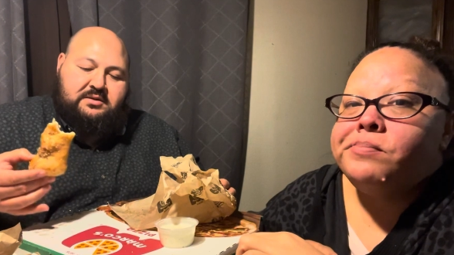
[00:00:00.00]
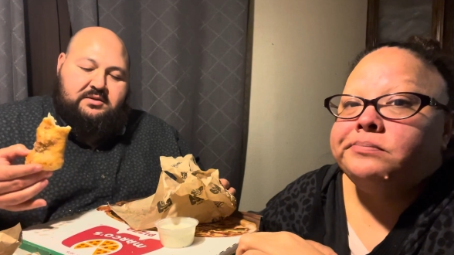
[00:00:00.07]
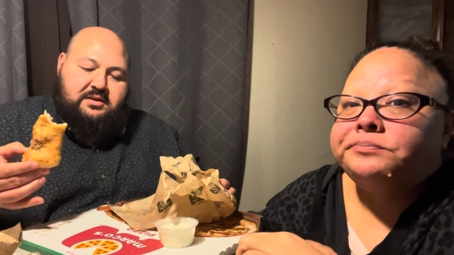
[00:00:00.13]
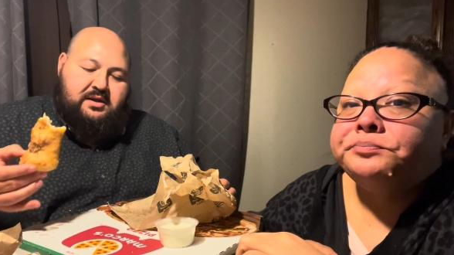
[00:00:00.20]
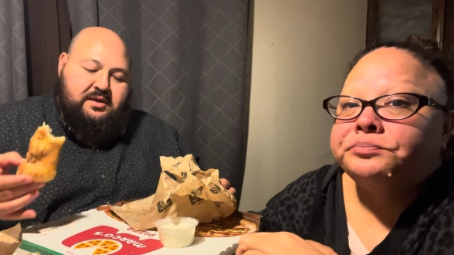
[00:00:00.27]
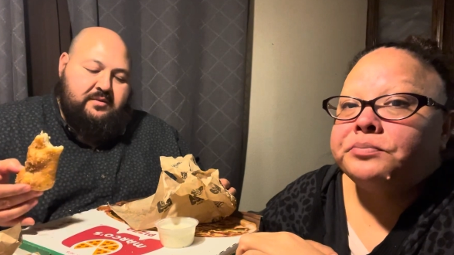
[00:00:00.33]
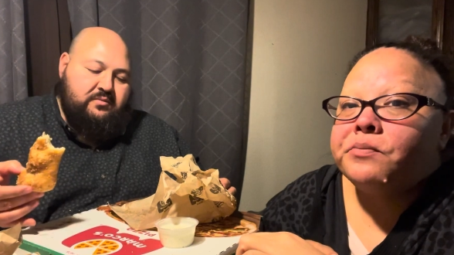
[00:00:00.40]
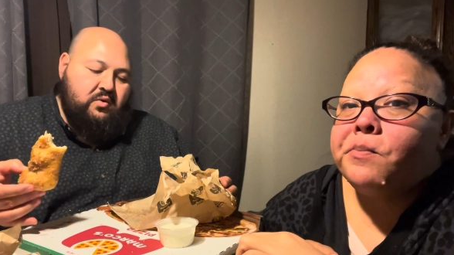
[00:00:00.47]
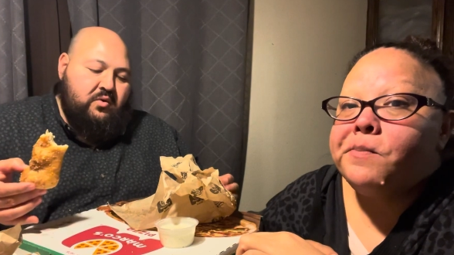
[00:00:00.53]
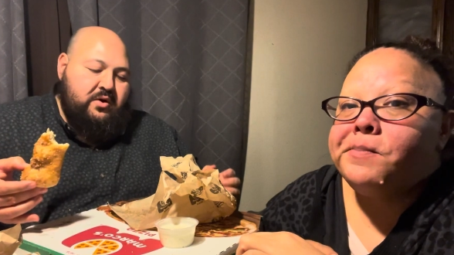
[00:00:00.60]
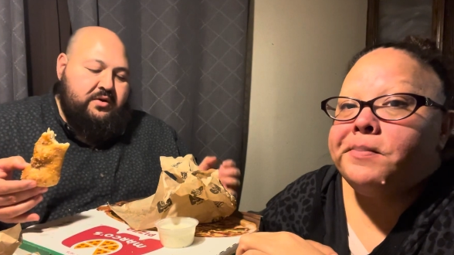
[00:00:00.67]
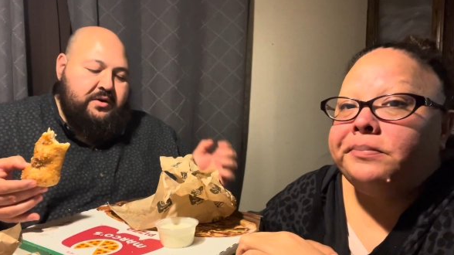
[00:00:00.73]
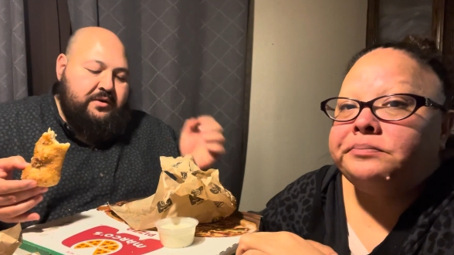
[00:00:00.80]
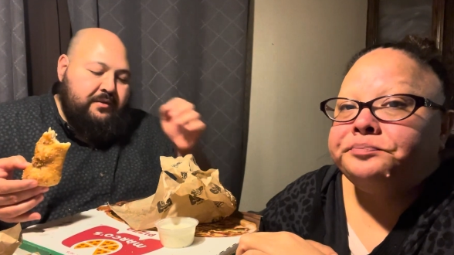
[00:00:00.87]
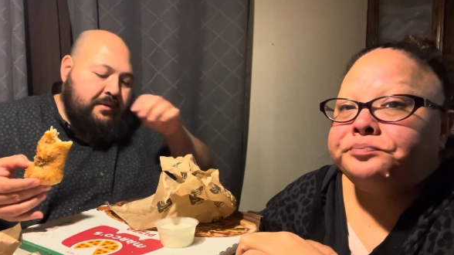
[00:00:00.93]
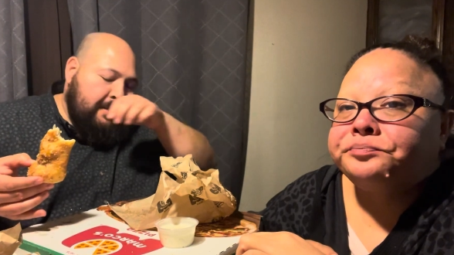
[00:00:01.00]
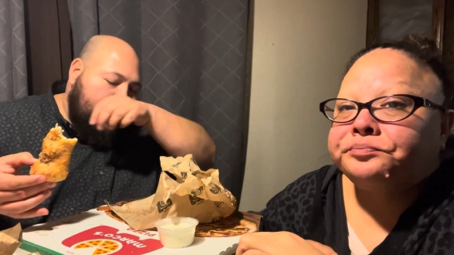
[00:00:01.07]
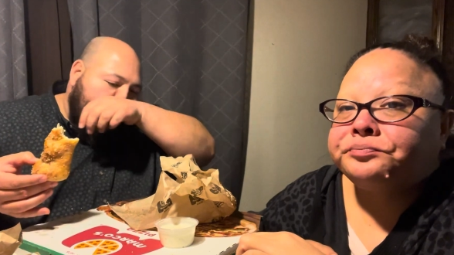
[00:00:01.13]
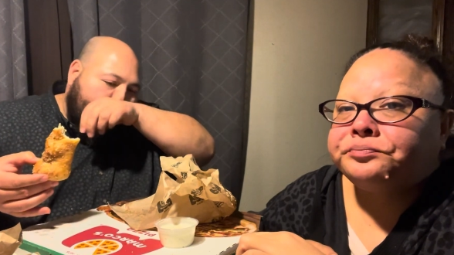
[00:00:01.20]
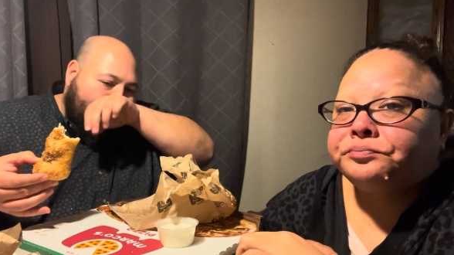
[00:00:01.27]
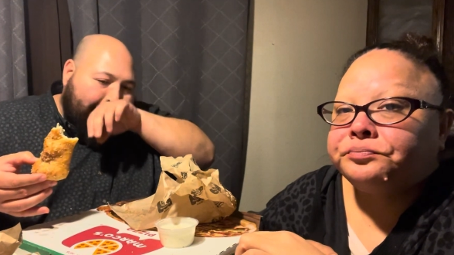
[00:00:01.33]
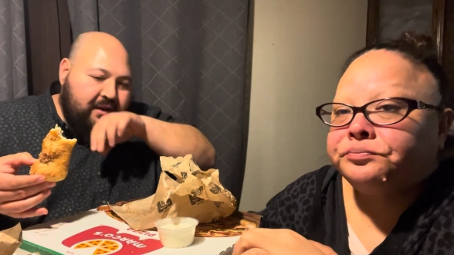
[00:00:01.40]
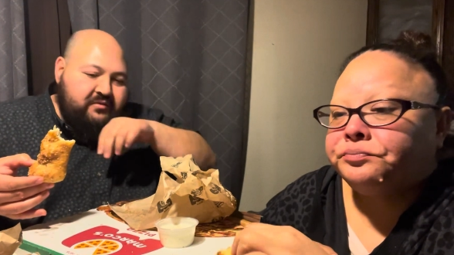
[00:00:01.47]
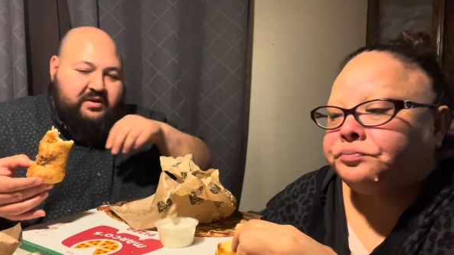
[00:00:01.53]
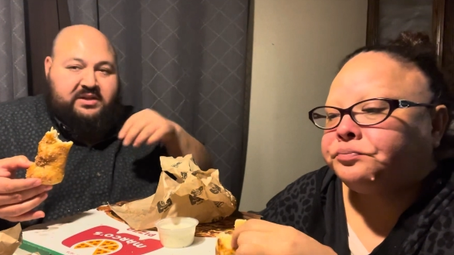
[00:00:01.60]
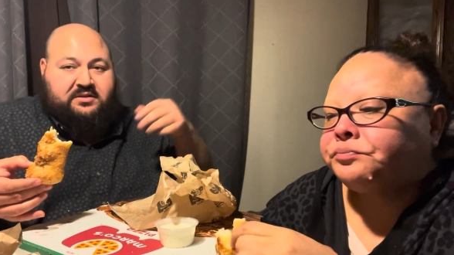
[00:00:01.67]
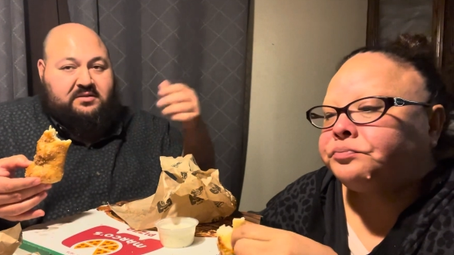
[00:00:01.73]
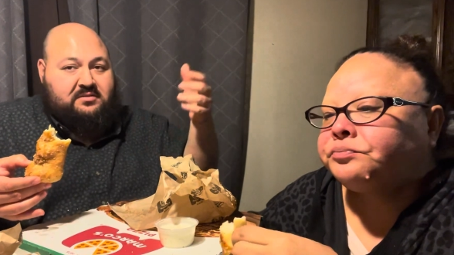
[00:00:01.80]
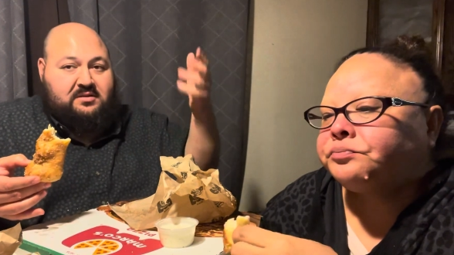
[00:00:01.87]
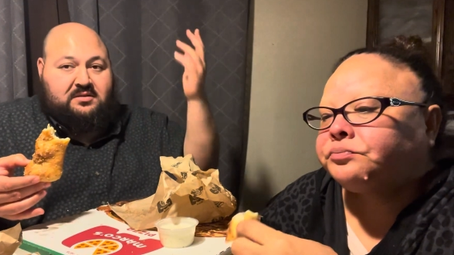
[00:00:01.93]
Speaker 1: um, order,
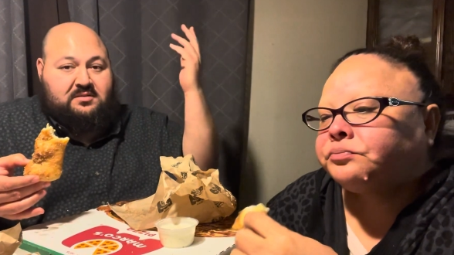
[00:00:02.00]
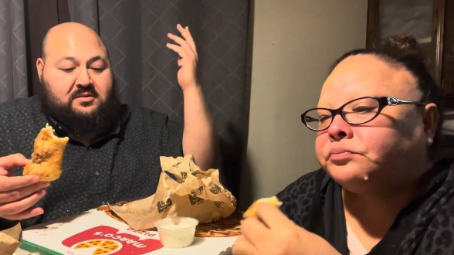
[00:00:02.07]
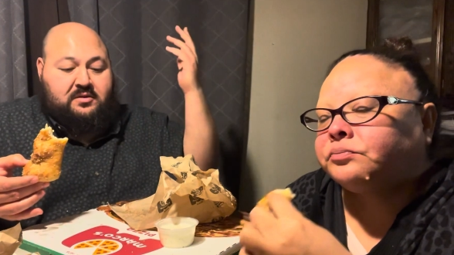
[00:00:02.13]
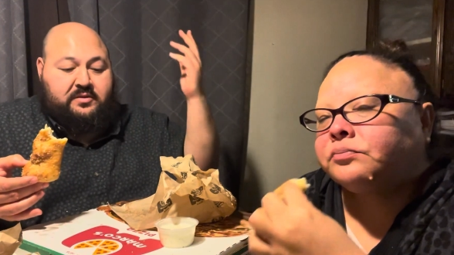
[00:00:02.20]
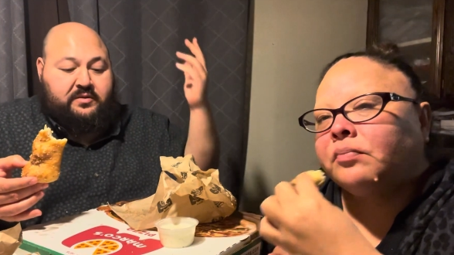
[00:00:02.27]
which that's the only